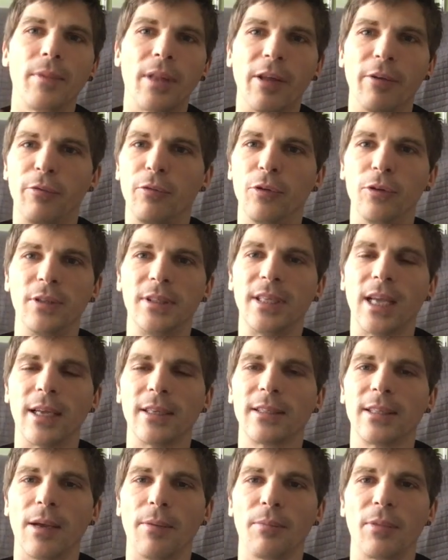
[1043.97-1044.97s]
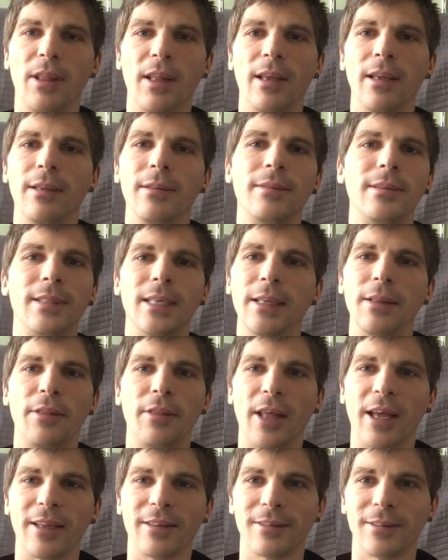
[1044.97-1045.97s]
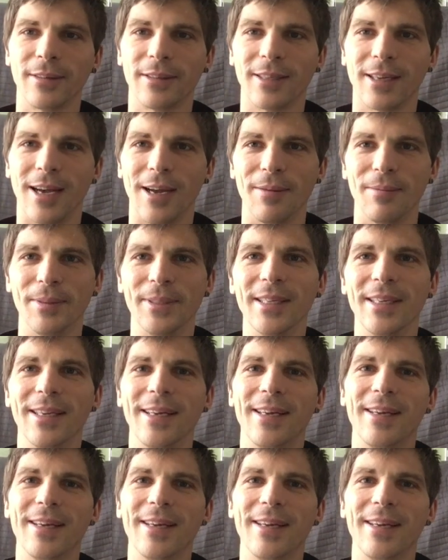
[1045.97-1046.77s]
if you sell something 10,000 times.